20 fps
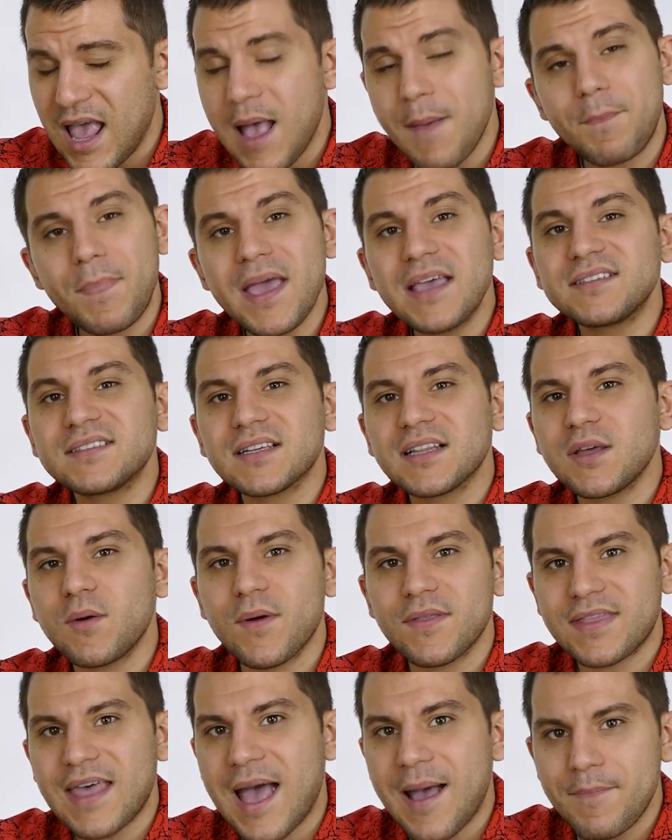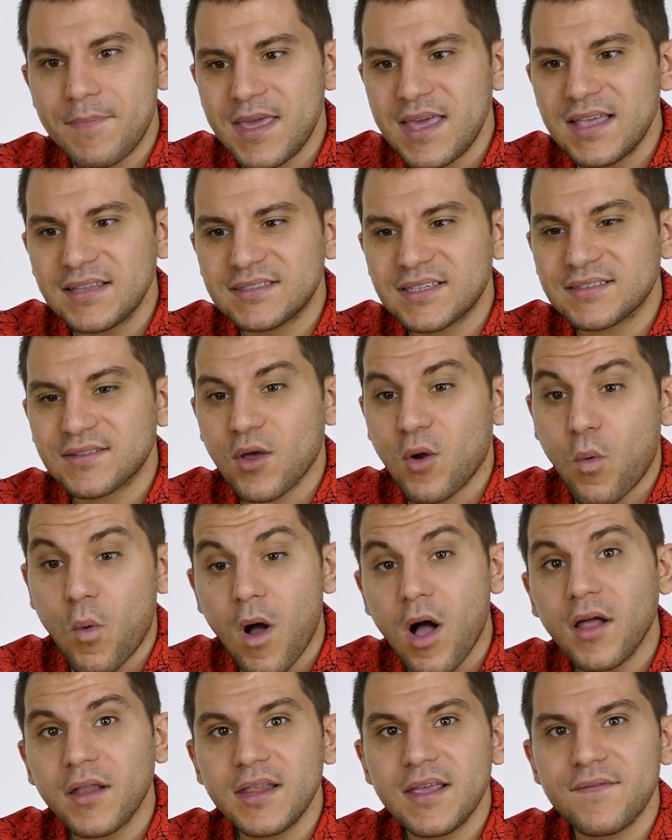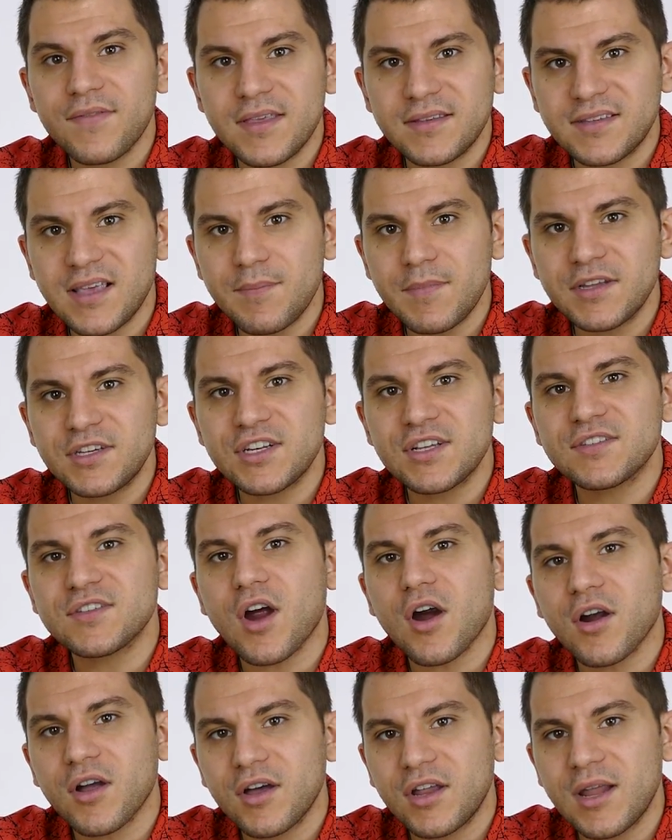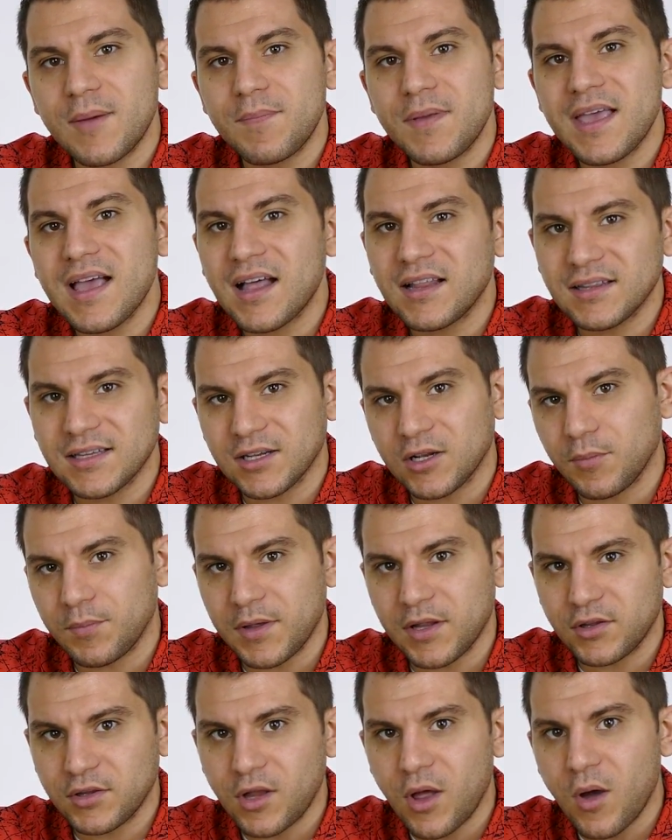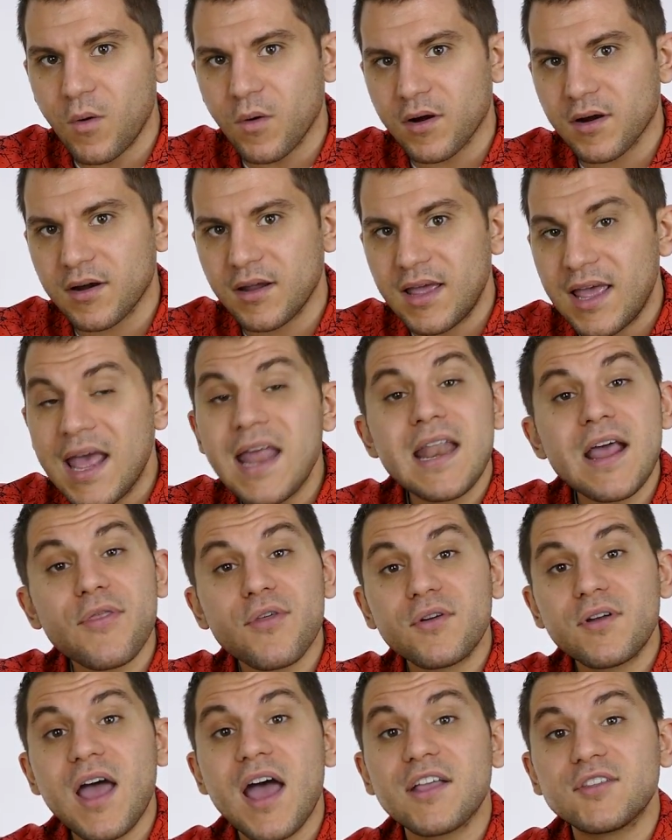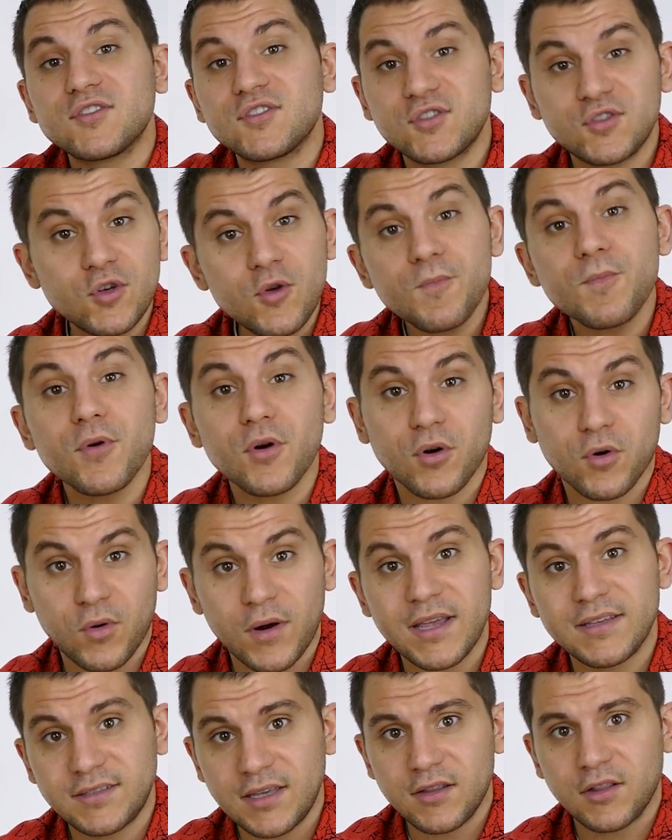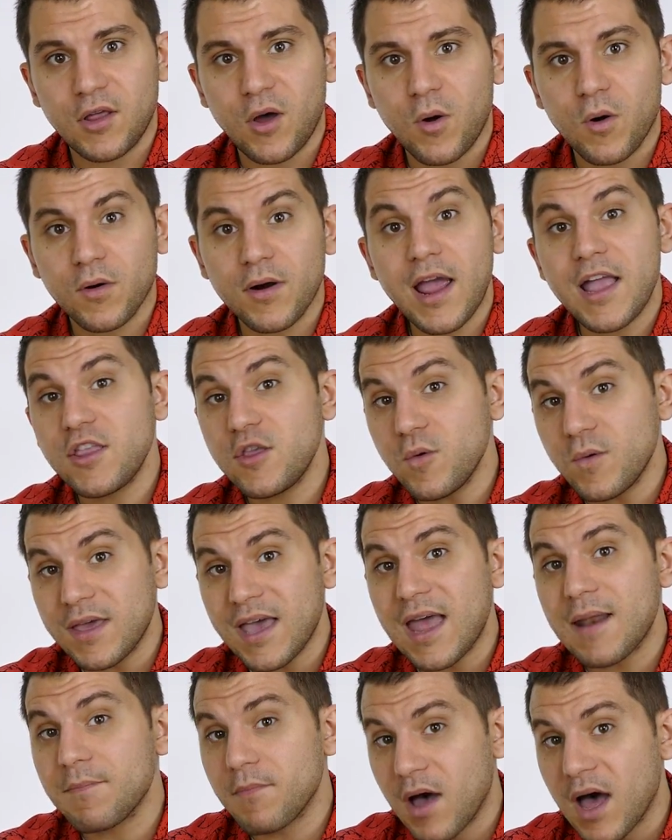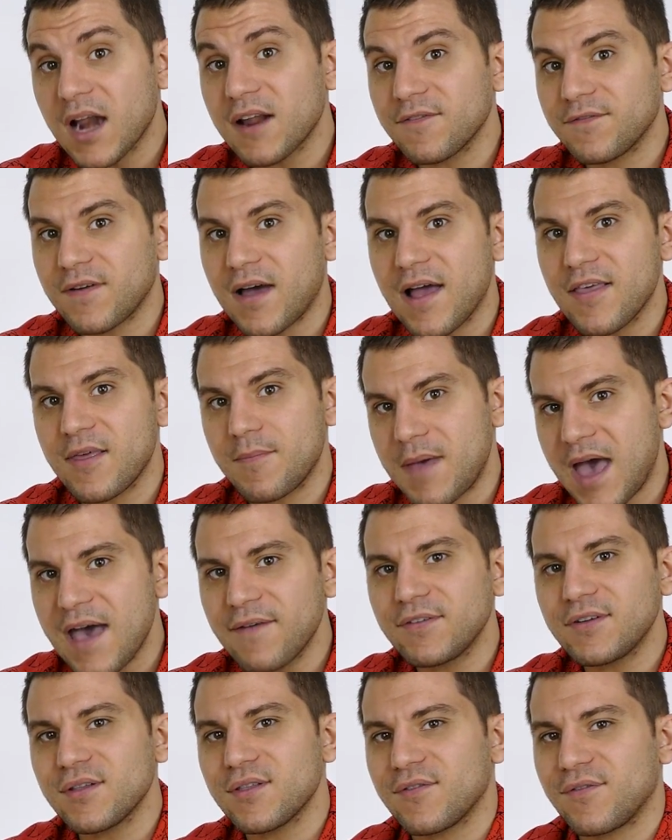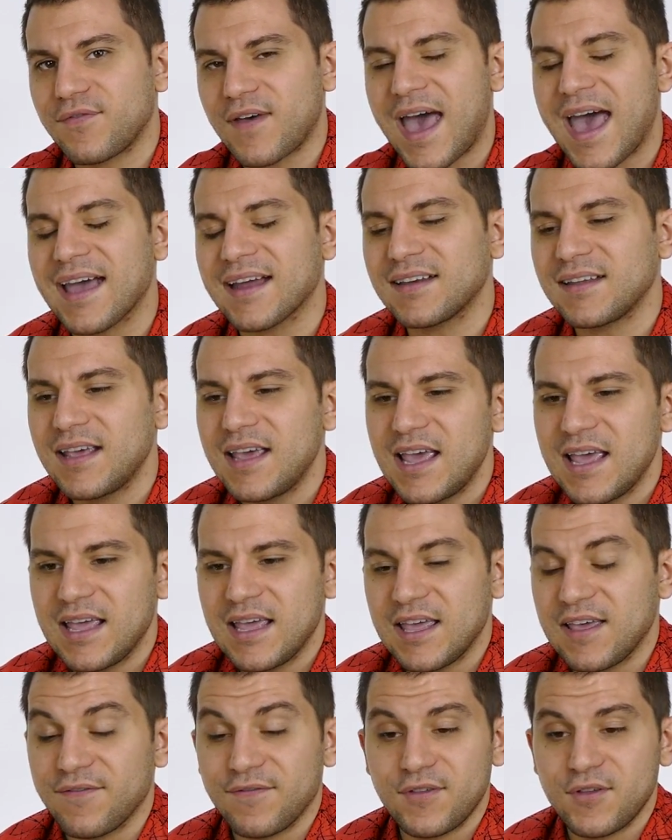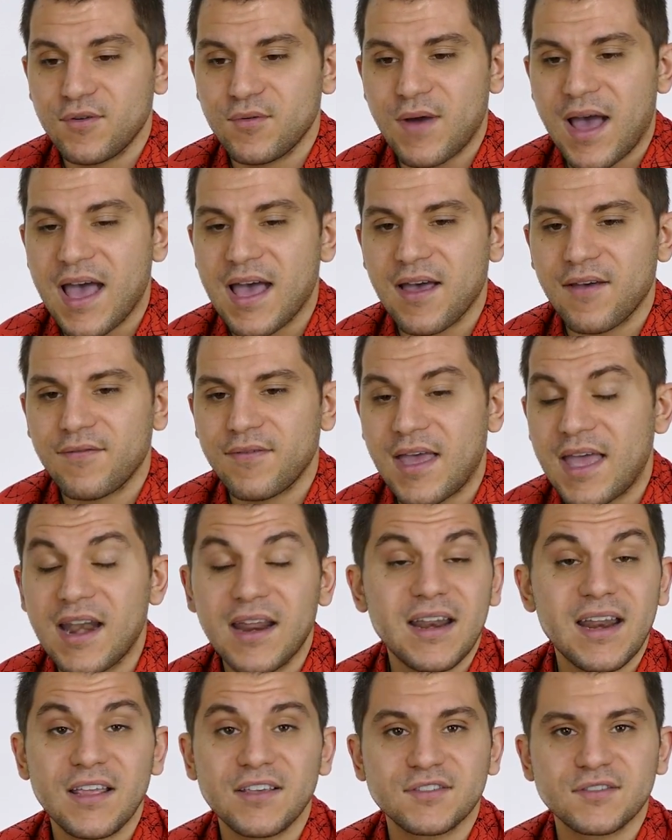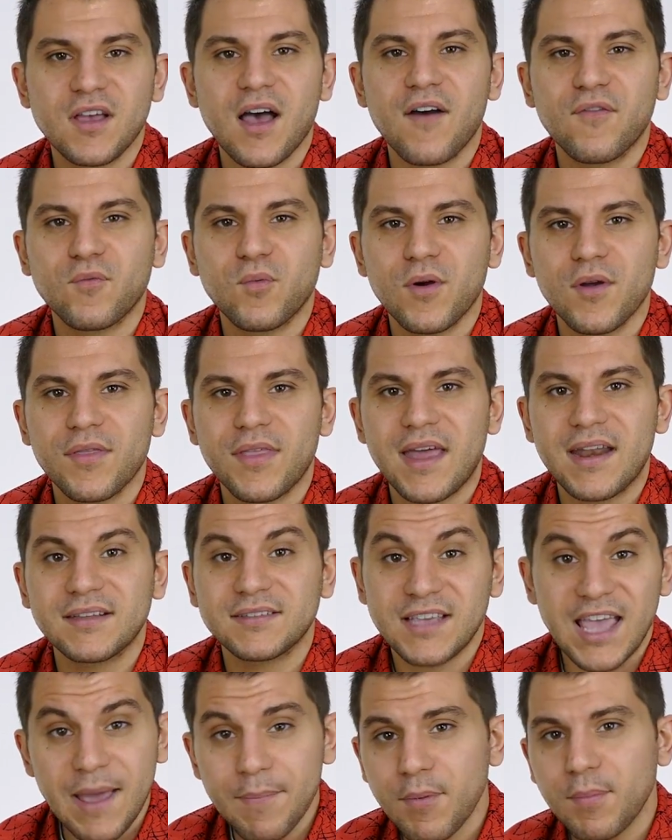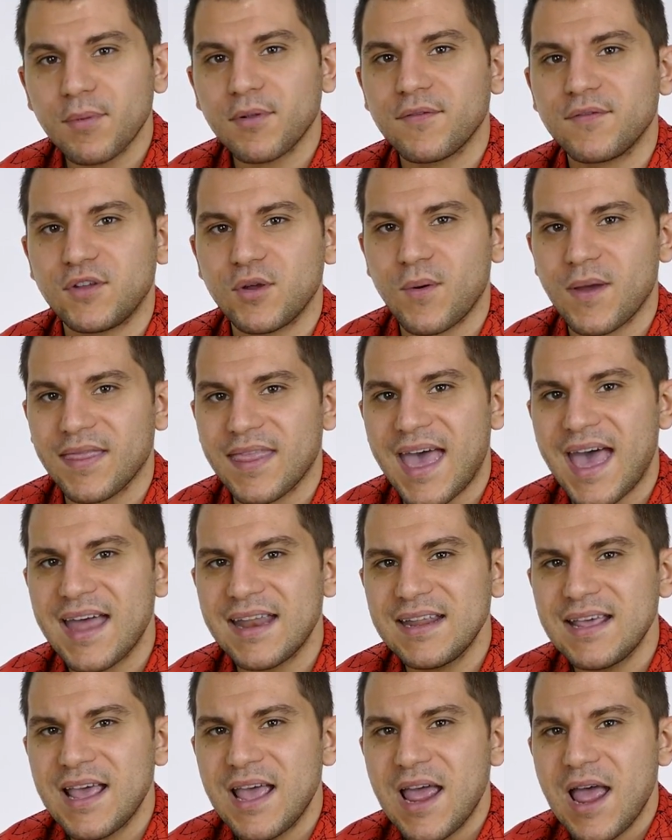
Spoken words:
And basically what that means is the quality of these images are going to be a little bit lower. Now they're not super crazy lower, and you can modify them after the fact if you have editing software that is capable of doing that.